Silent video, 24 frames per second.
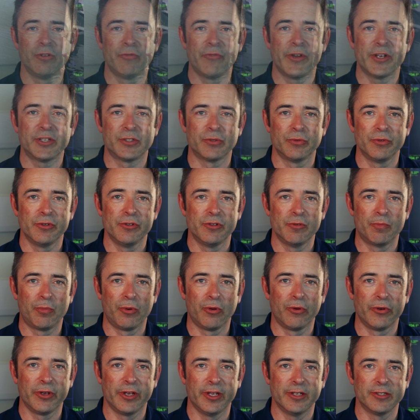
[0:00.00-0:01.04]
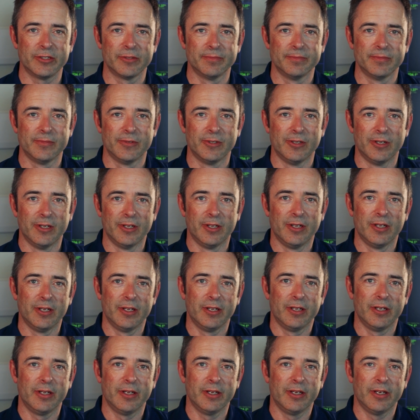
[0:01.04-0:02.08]
the vessel you deploy it.
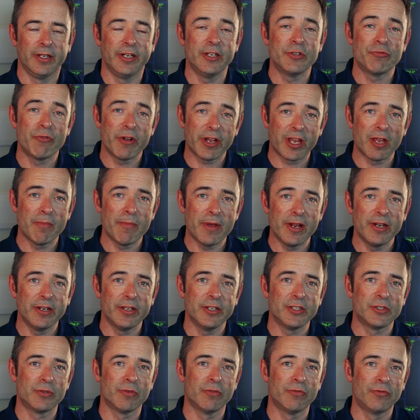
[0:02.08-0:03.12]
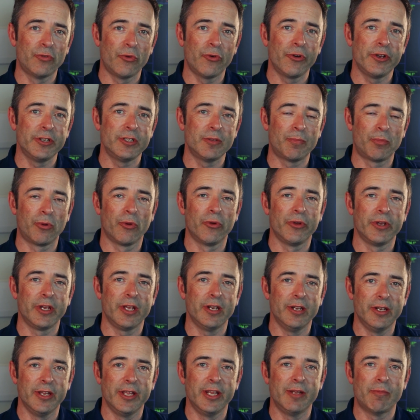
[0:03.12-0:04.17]
It is recommended to avoid deploying
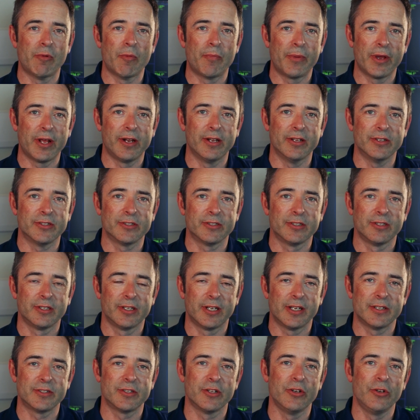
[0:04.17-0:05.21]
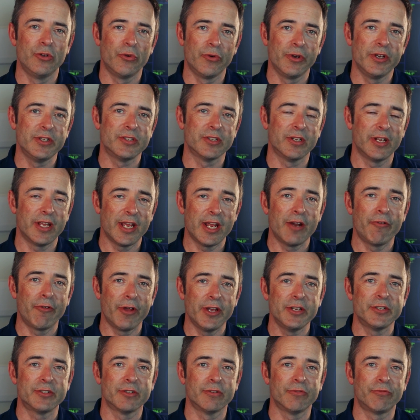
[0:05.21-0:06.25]
it near the propellers, as the noise and
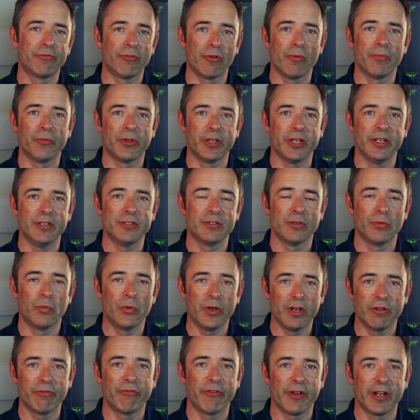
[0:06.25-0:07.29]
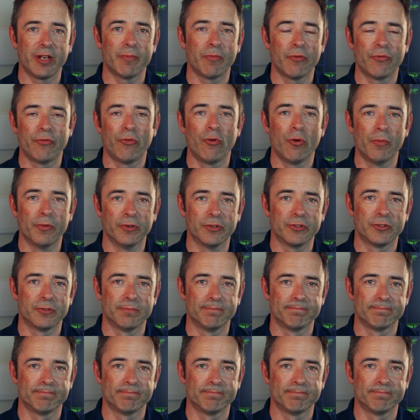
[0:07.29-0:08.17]
aeration from these will affect the performance.